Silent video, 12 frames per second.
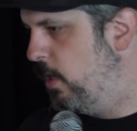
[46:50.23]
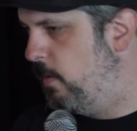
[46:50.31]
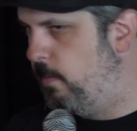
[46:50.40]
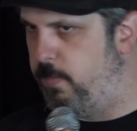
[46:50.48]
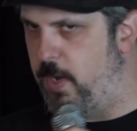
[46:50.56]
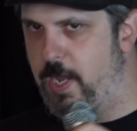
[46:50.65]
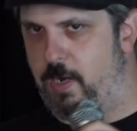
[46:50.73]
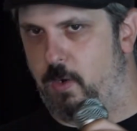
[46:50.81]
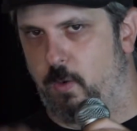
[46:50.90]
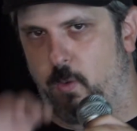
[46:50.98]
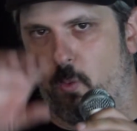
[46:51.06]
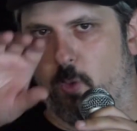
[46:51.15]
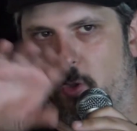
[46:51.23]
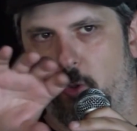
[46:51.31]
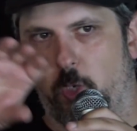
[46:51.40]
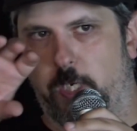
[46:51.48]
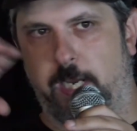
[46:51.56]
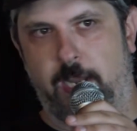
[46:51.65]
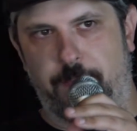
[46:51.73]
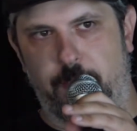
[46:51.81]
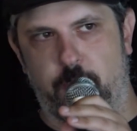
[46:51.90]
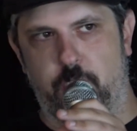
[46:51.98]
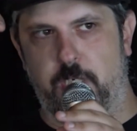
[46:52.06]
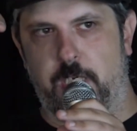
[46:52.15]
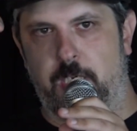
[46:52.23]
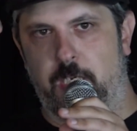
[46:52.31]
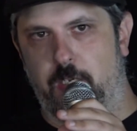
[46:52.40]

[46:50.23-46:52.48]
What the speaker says: But we're looking at the G.